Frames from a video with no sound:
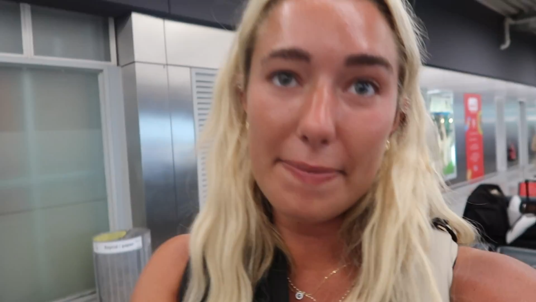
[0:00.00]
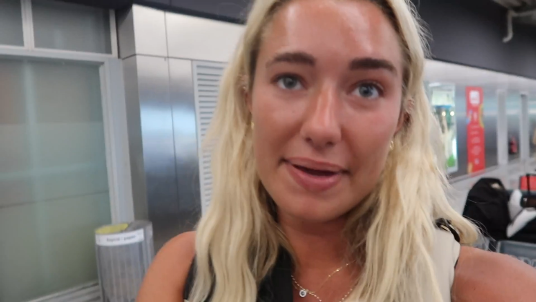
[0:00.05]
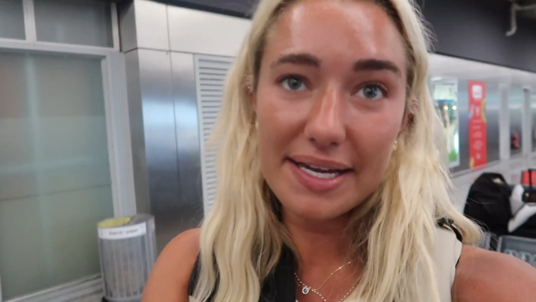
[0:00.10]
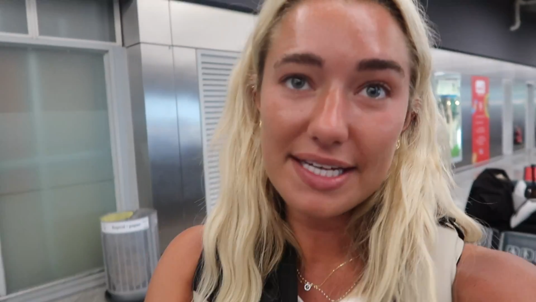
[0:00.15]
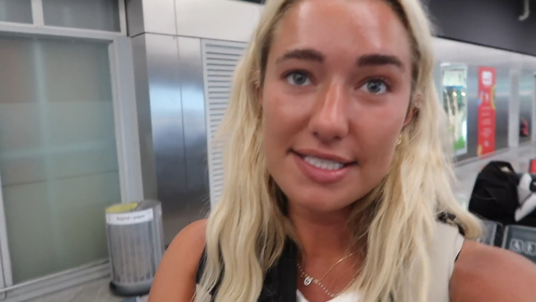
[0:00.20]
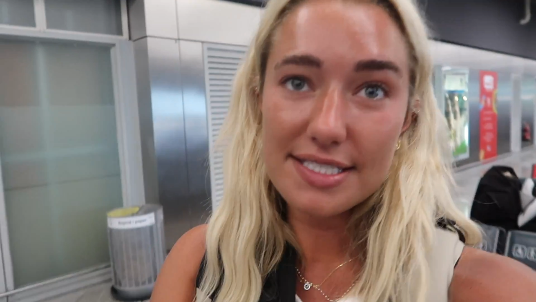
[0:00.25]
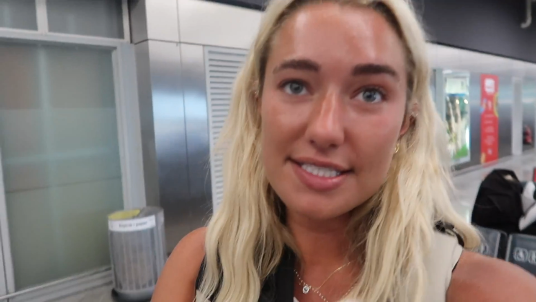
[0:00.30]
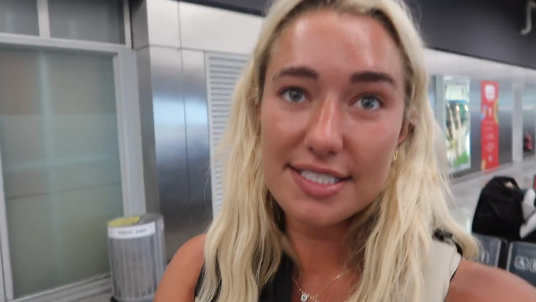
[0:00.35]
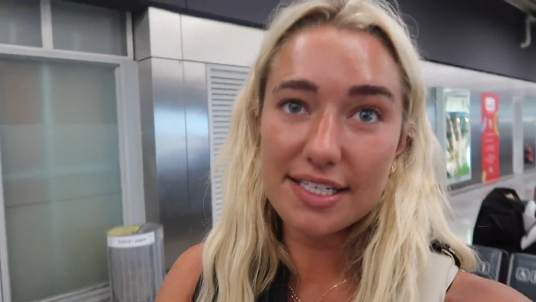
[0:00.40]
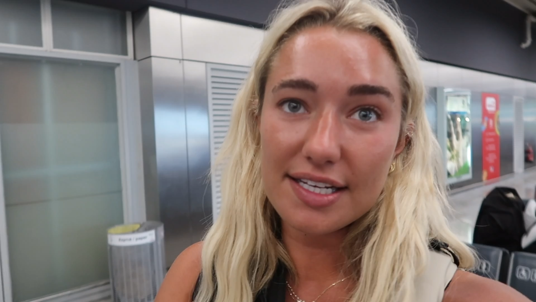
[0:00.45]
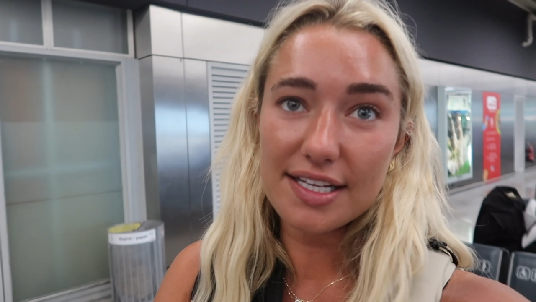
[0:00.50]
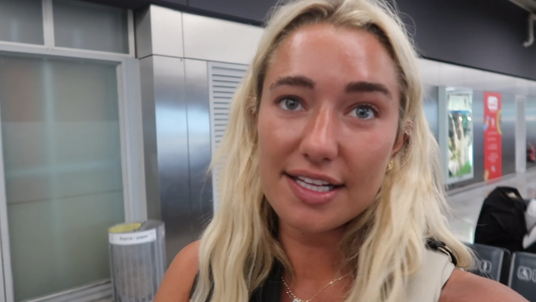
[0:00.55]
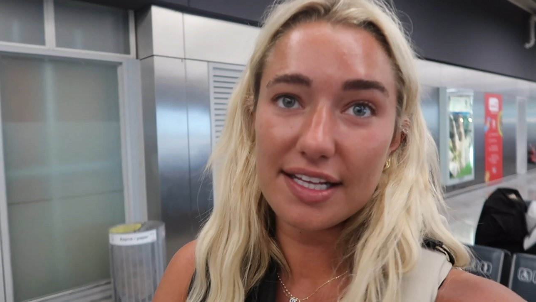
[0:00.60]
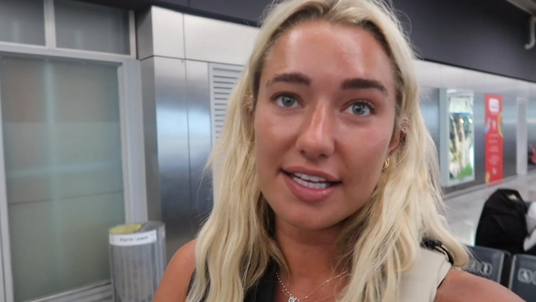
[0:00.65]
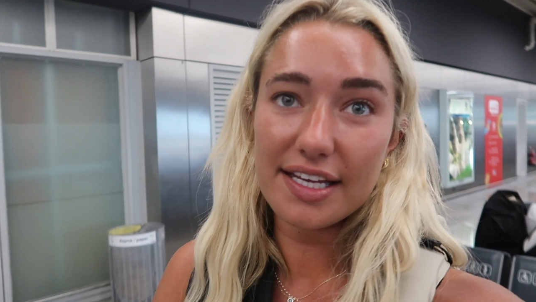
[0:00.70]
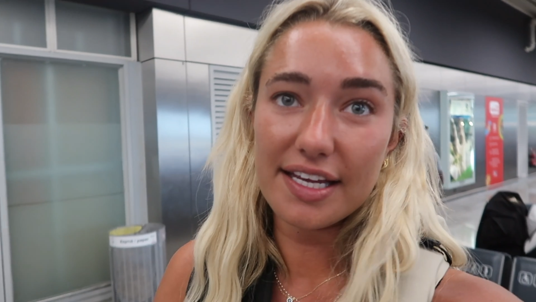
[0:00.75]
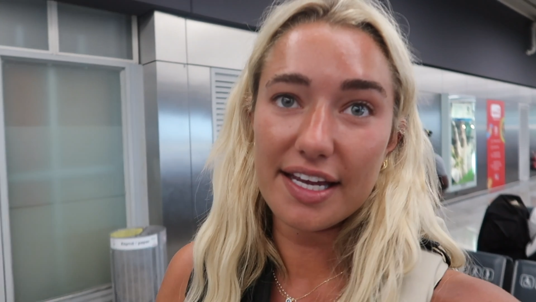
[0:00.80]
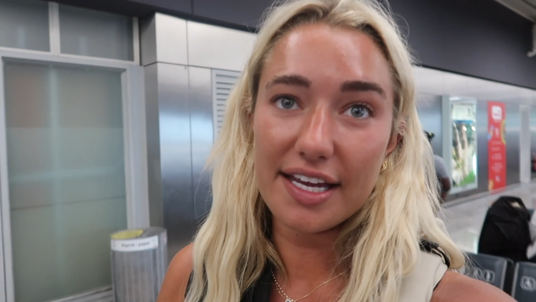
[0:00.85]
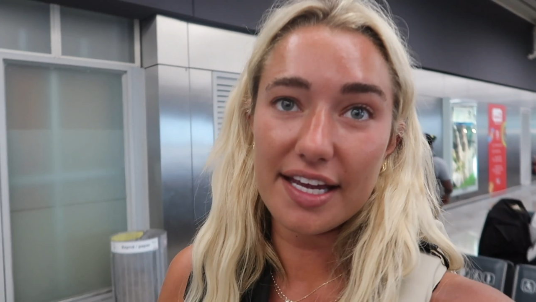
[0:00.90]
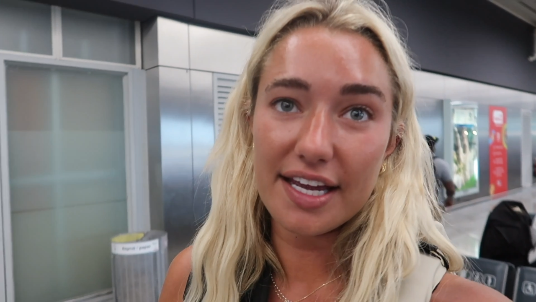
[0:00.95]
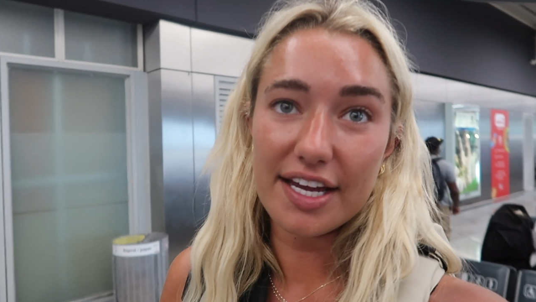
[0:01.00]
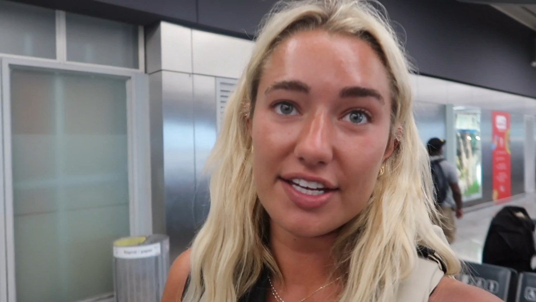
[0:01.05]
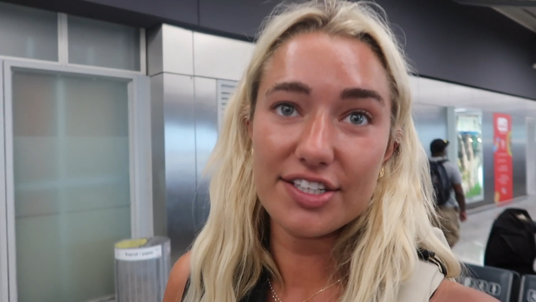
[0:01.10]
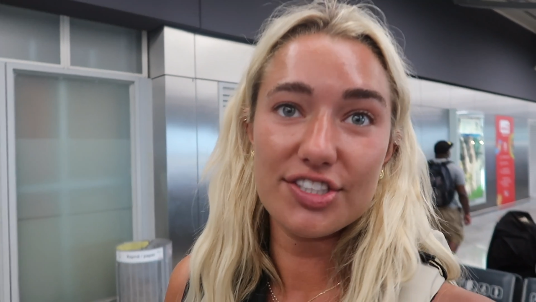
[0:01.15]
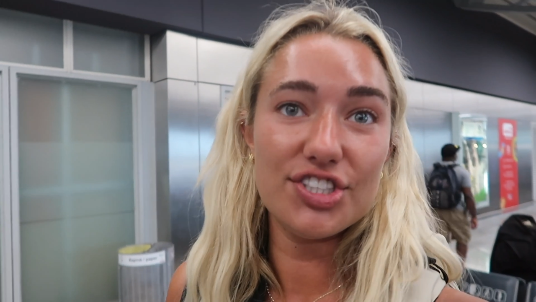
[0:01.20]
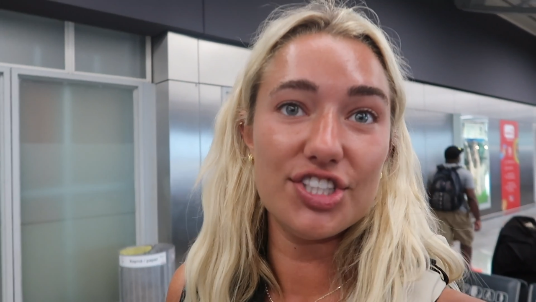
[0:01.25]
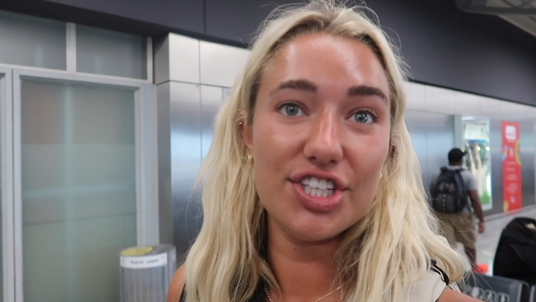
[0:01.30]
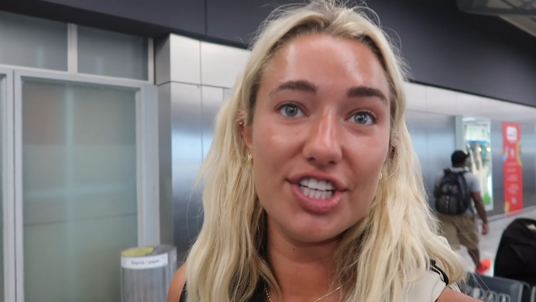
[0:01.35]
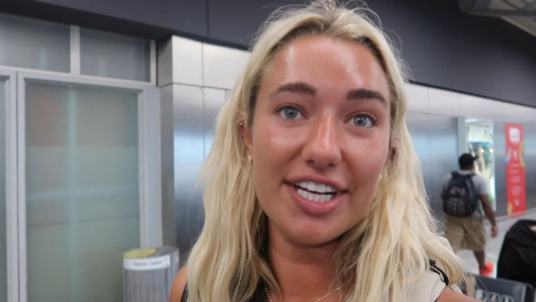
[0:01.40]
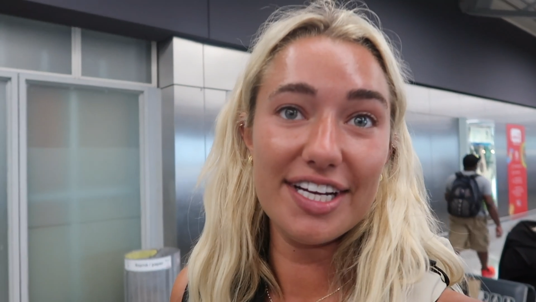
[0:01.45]
Basically,
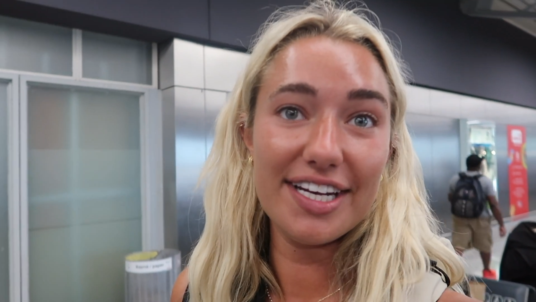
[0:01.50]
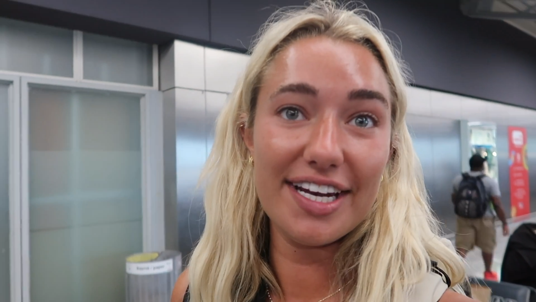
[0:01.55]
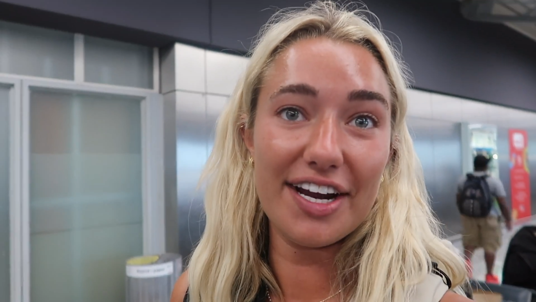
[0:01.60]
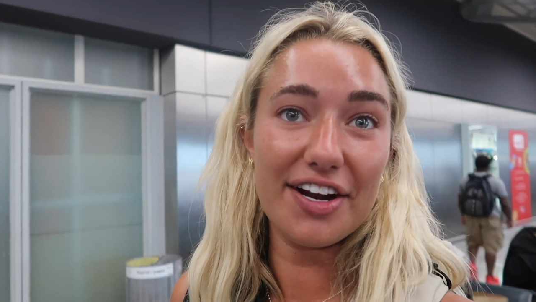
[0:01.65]
Aegean